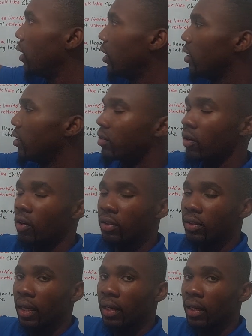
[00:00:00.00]
in this
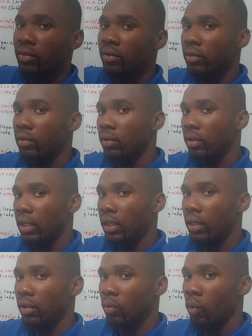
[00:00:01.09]
context,
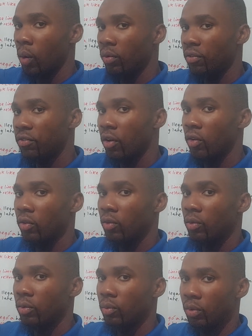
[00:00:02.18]
what would
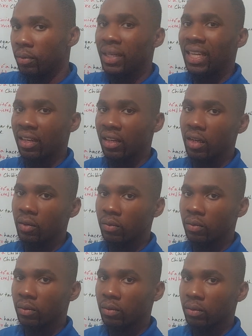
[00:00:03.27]
follow would be a noun.
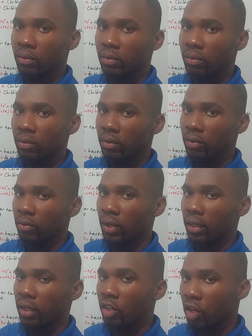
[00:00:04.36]

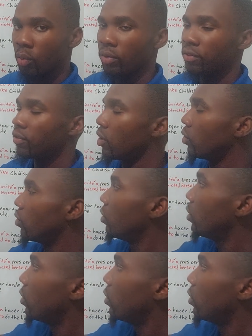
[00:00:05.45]
Right, a noun would follow.